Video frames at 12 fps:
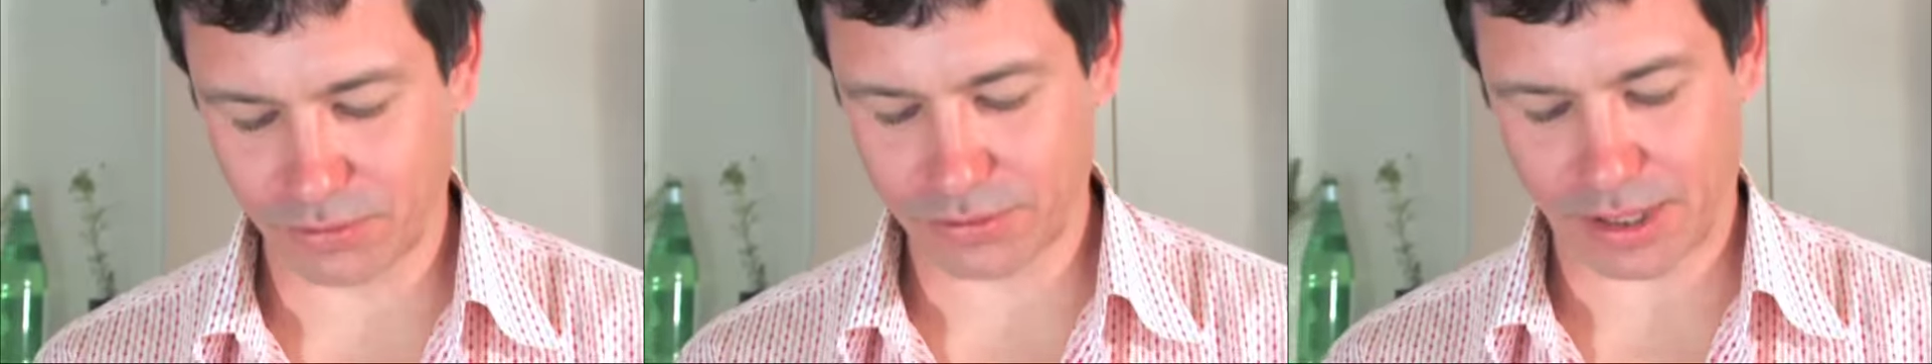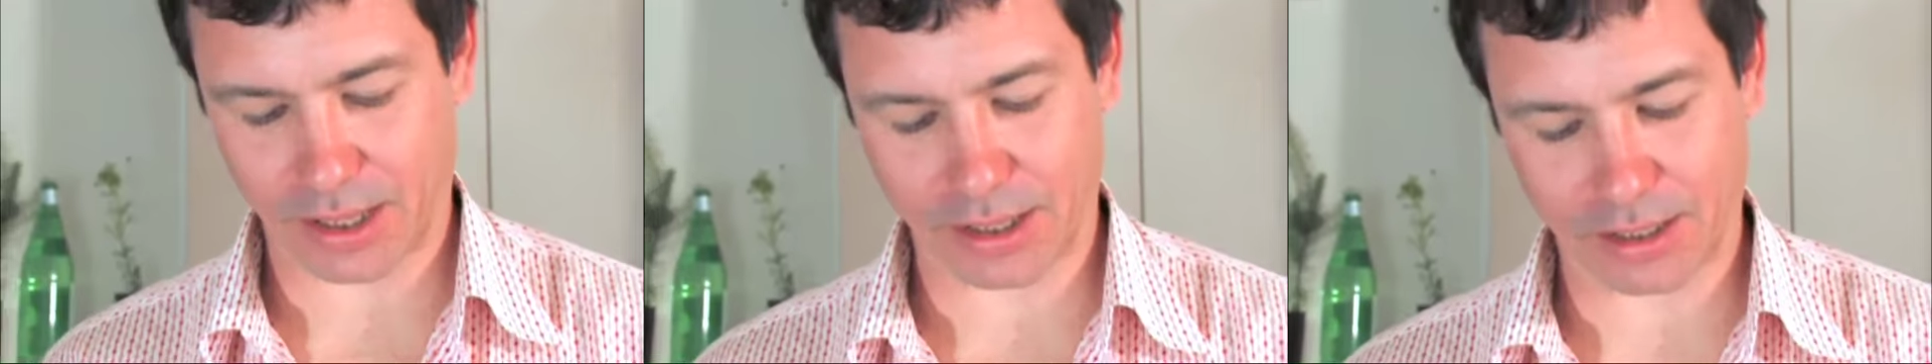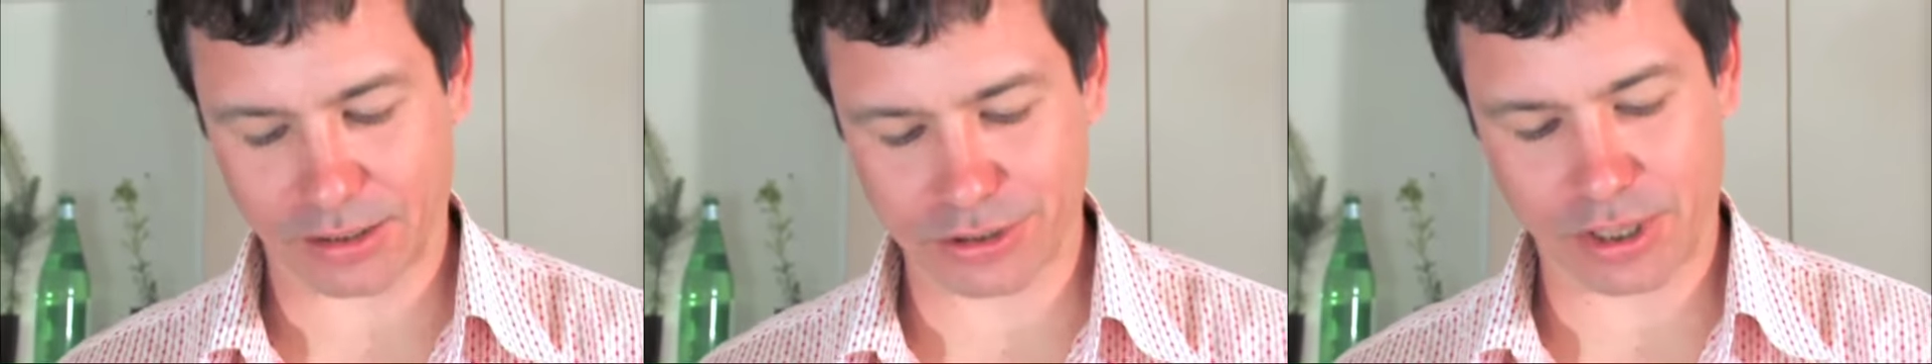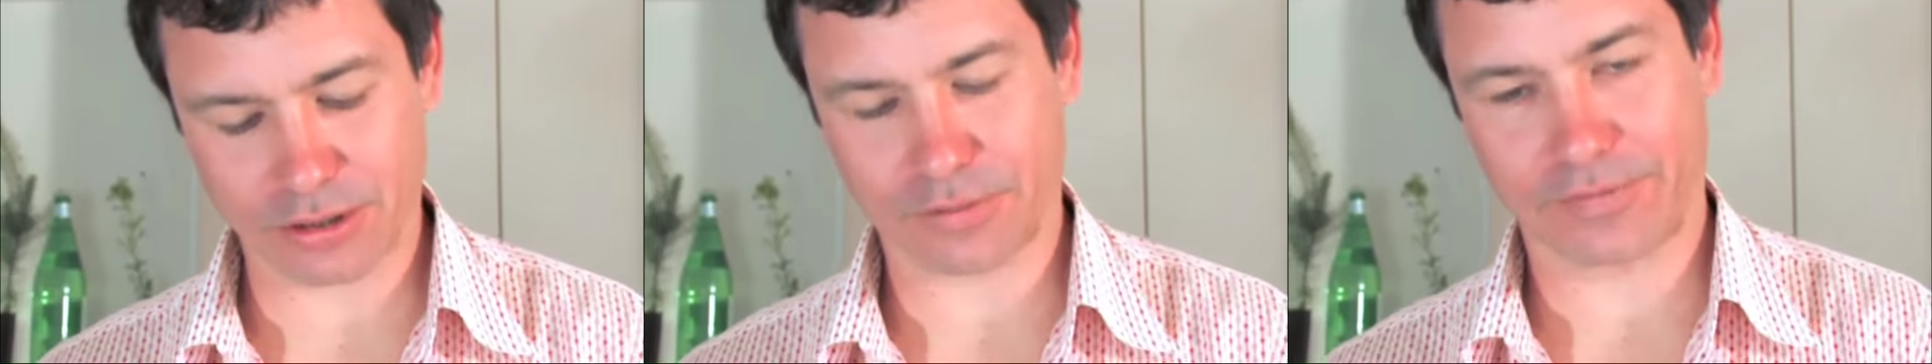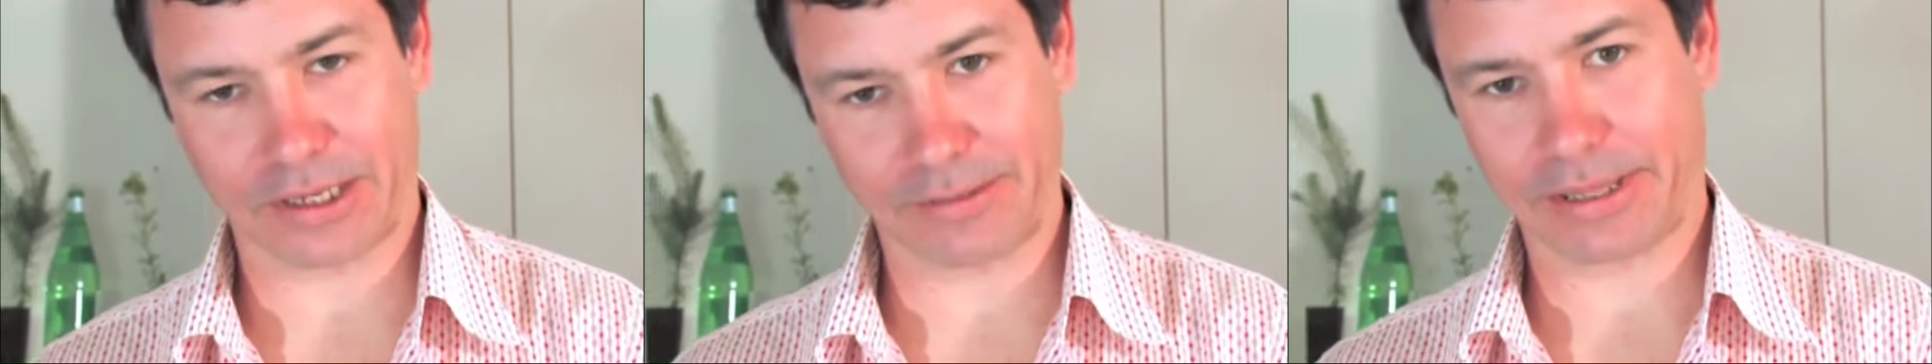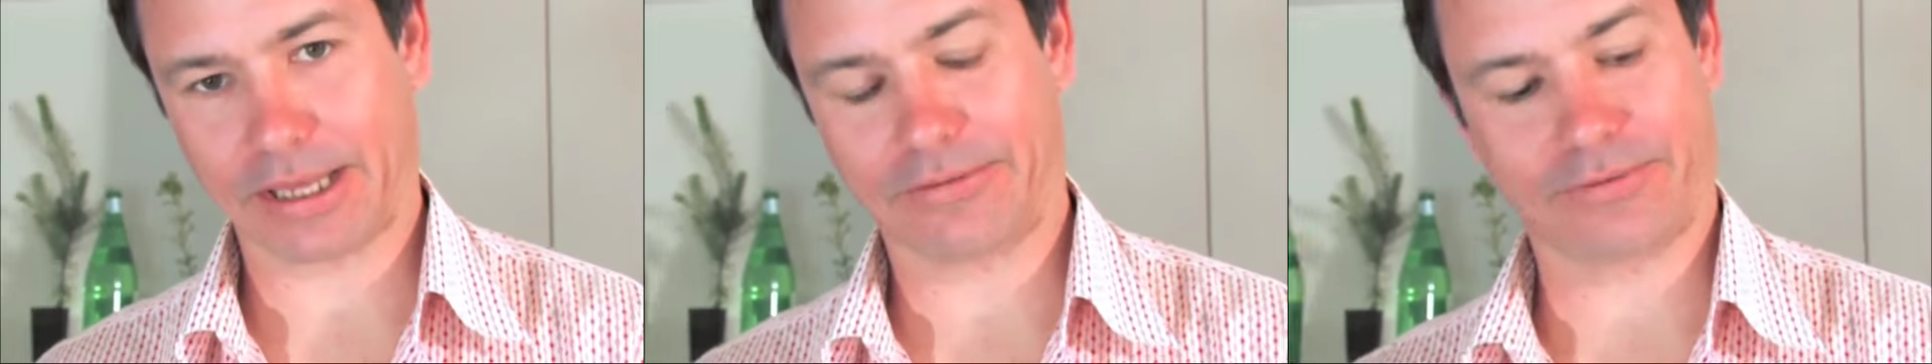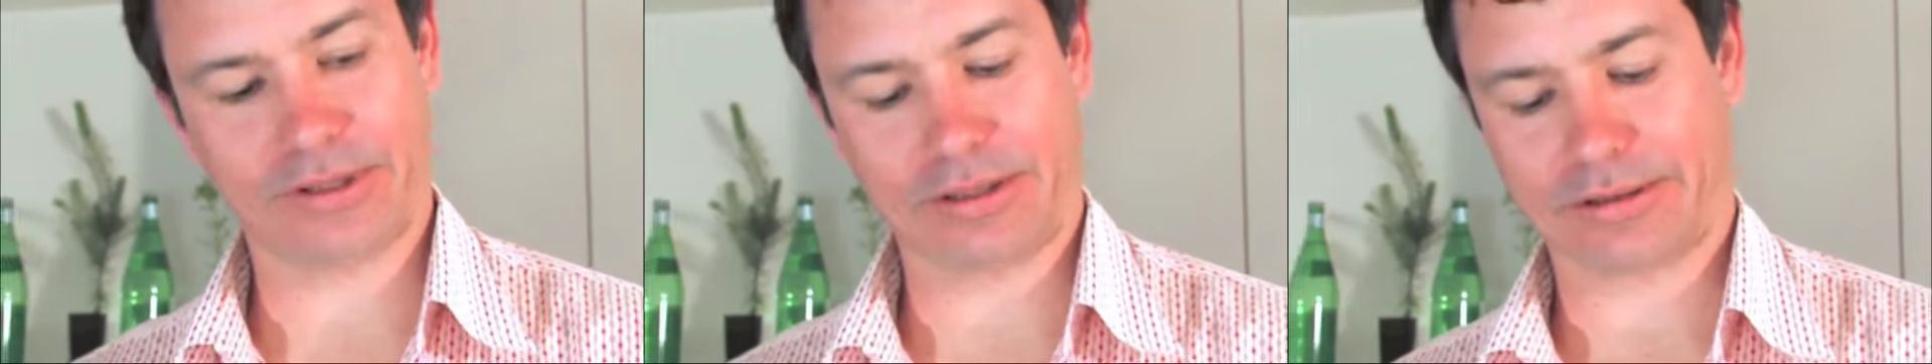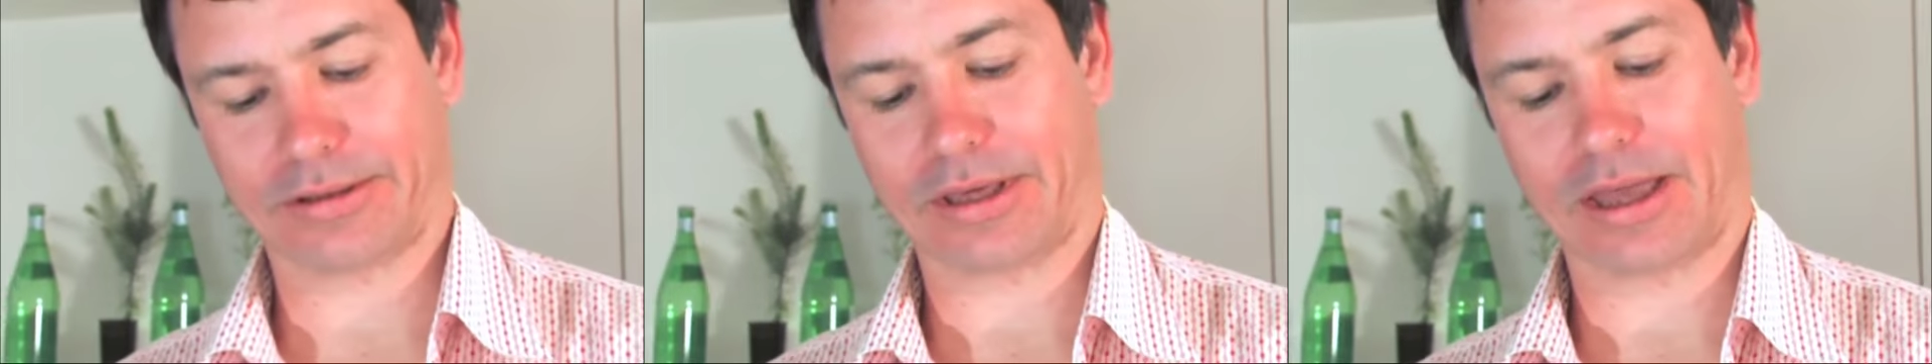use a Josephine pear for
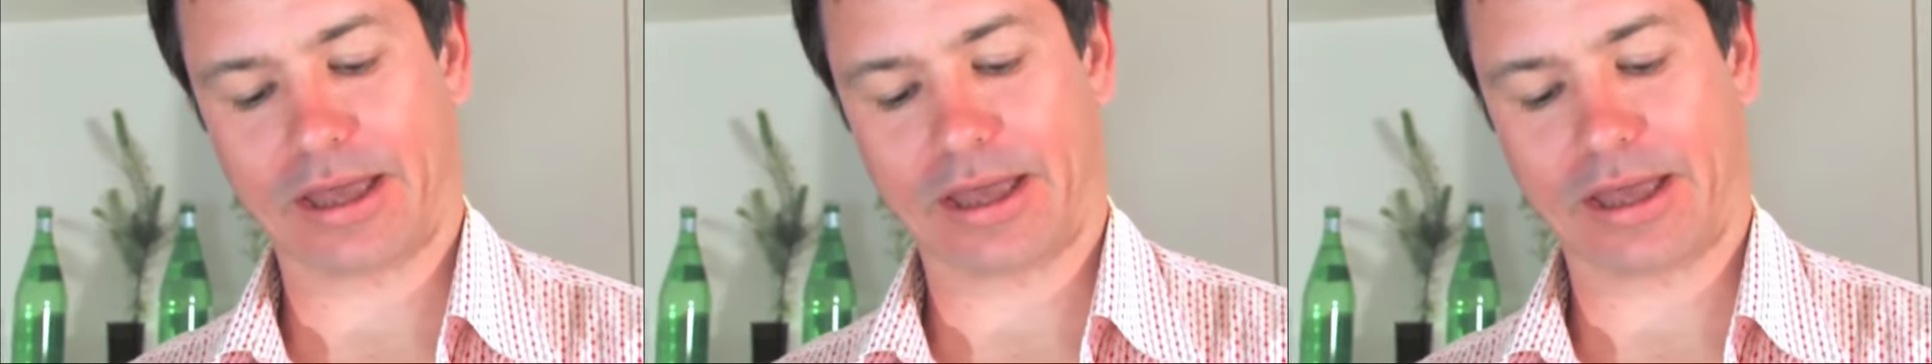this.